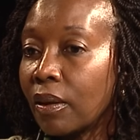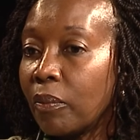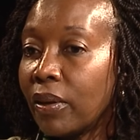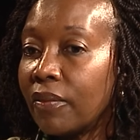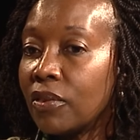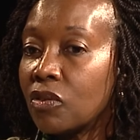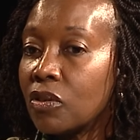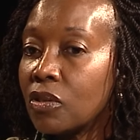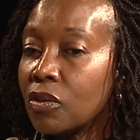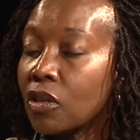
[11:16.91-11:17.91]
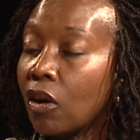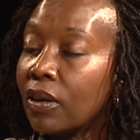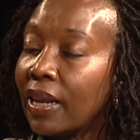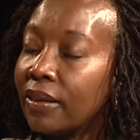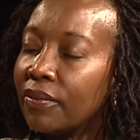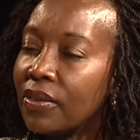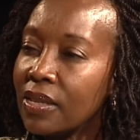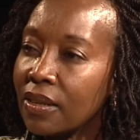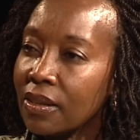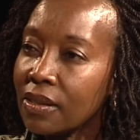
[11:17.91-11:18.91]
we have introduced online
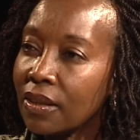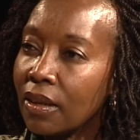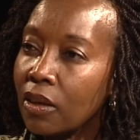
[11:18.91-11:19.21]
visas.